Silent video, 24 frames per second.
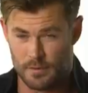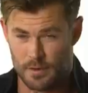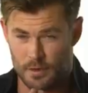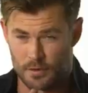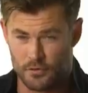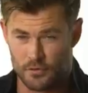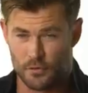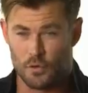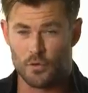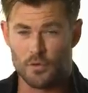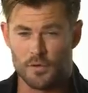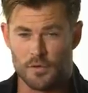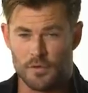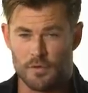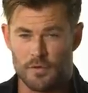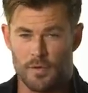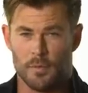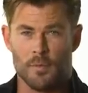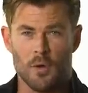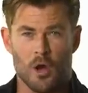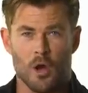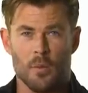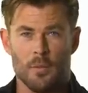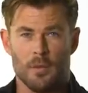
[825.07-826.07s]
the truth of
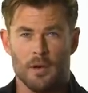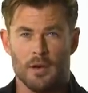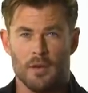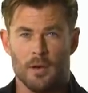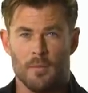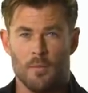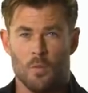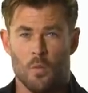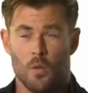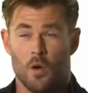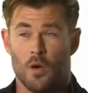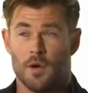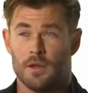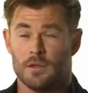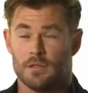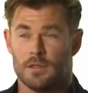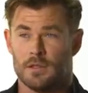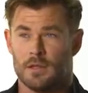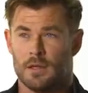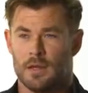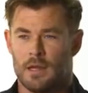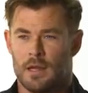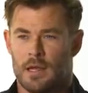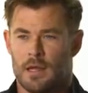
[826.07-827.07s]
the moment and what is
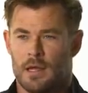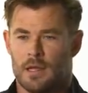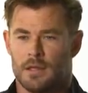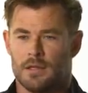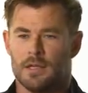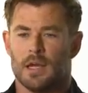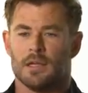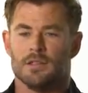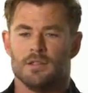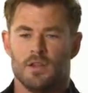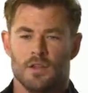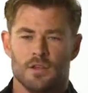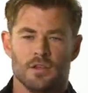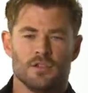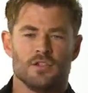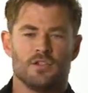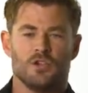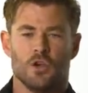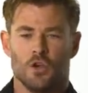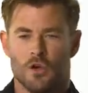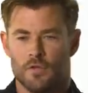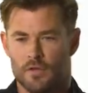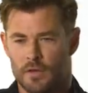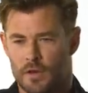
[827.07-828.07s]
it? Does this
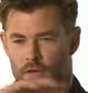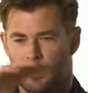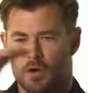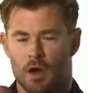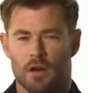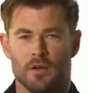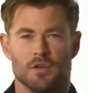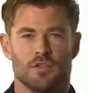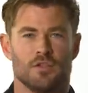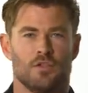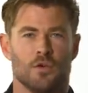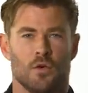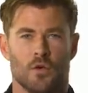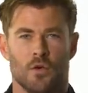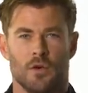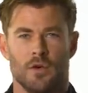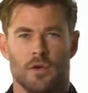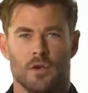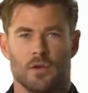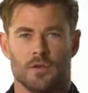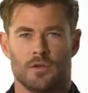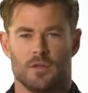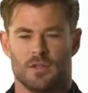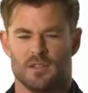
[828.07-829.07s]
serve the greater story,
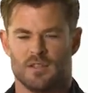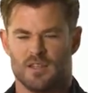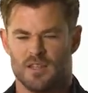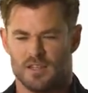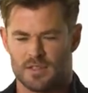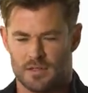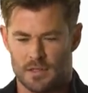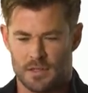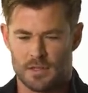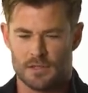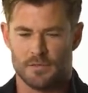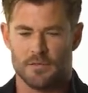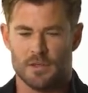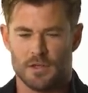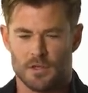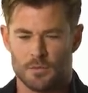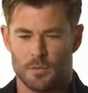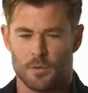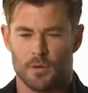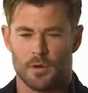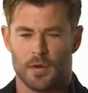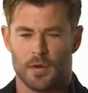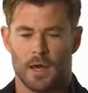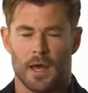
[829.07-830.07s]
not just this
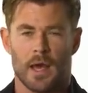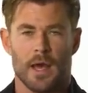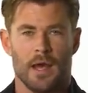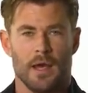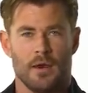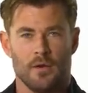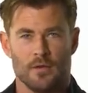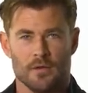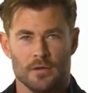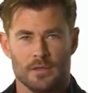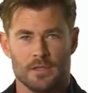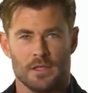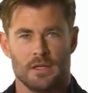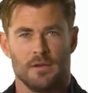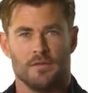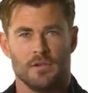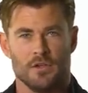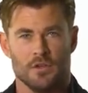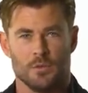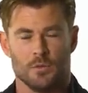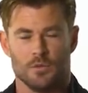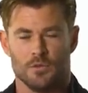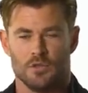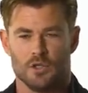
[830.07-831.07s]
individual gag or this
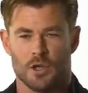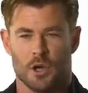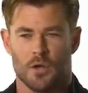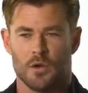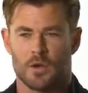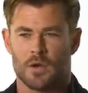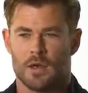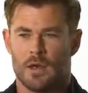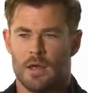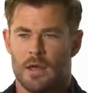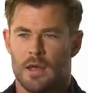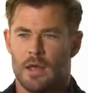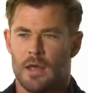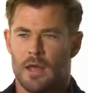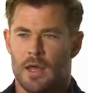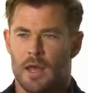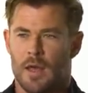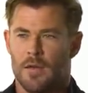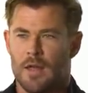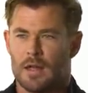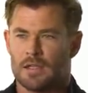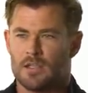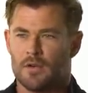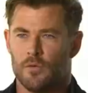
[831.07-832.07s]
individual joke?
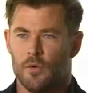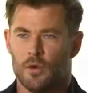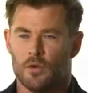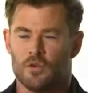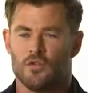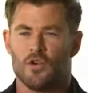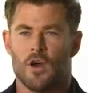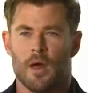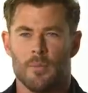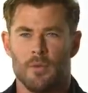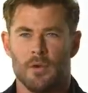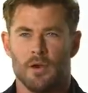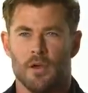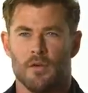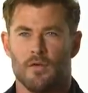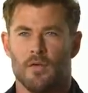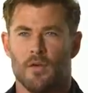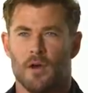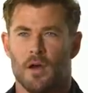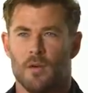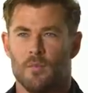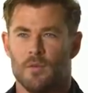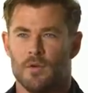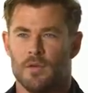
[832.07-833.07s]
And that's a real trapping I
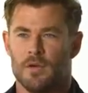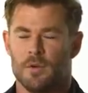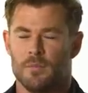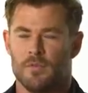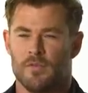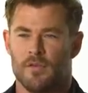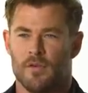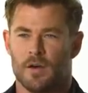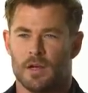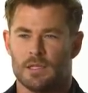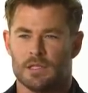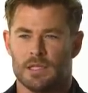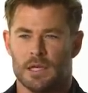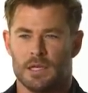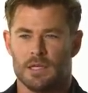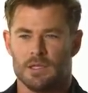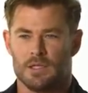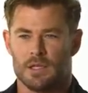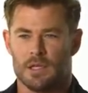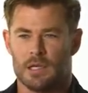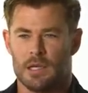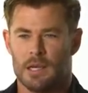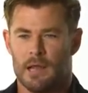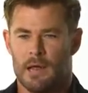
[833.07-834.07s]
find with
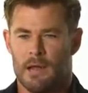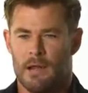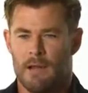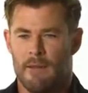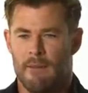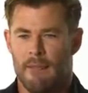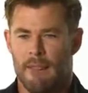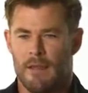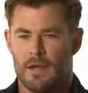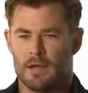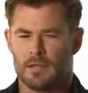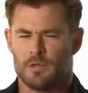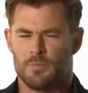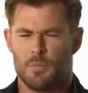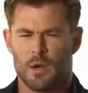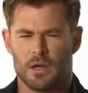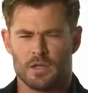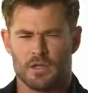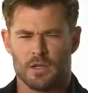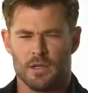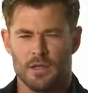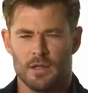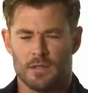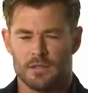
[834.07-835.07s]
improvisation,
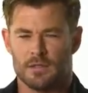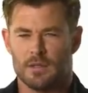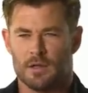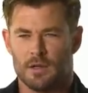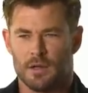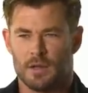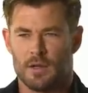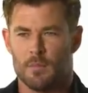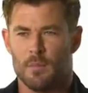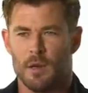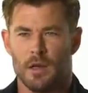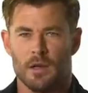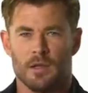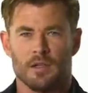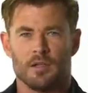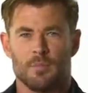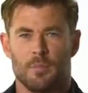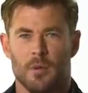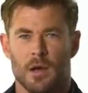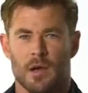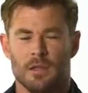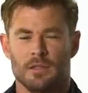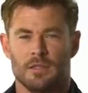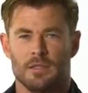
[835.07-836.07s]
especially in the sort of comedic
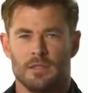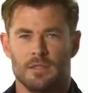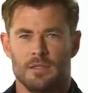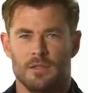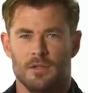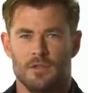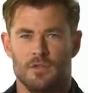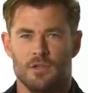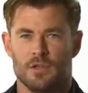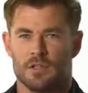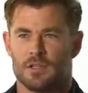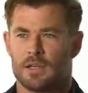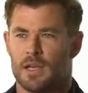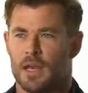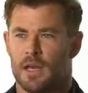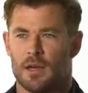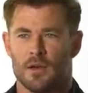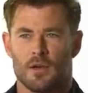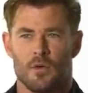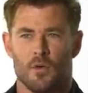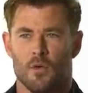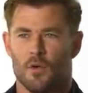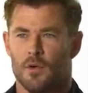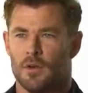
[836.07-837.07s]
spaces. you just
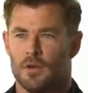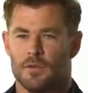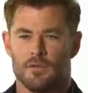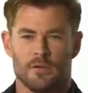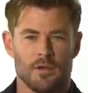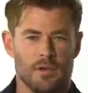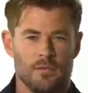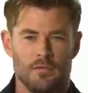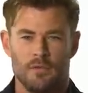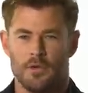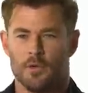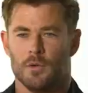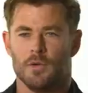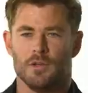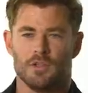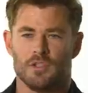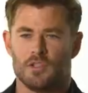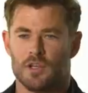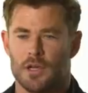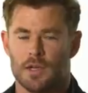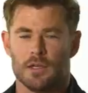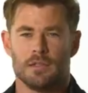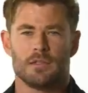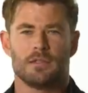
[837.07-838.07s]
get caught in sort of doing
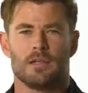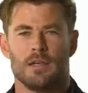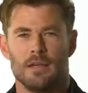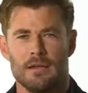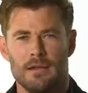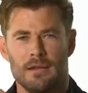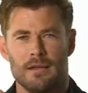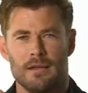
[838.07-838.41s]
skits